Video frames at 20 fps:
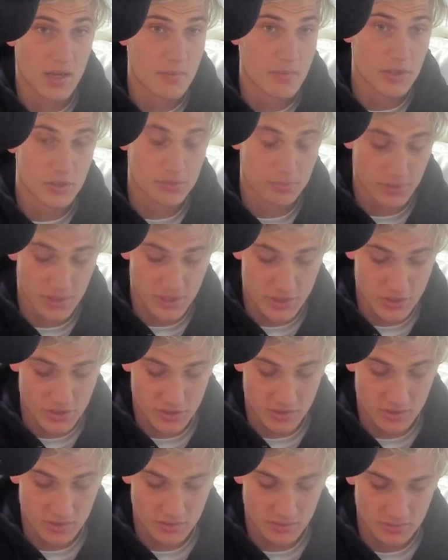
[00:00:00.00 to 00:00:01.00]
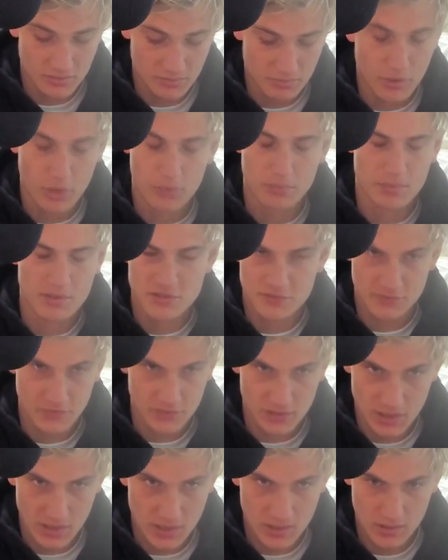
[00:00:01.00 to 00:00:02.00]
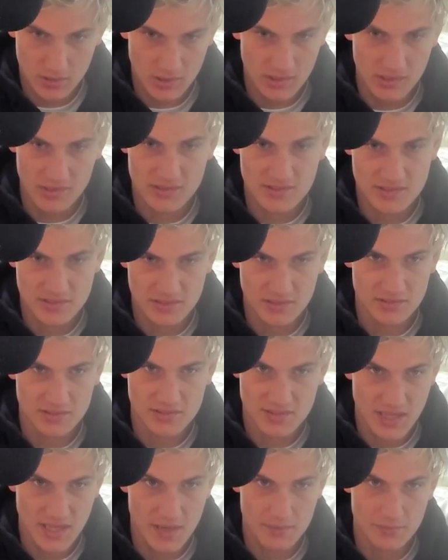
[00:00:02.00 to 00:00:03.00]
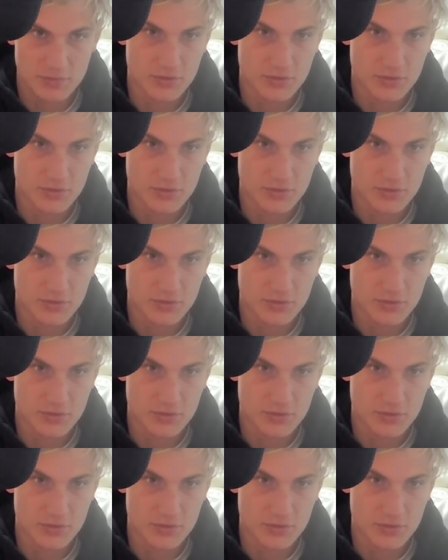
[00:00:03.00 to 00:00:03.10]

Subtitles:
much pressure purposefully, and it still snapped.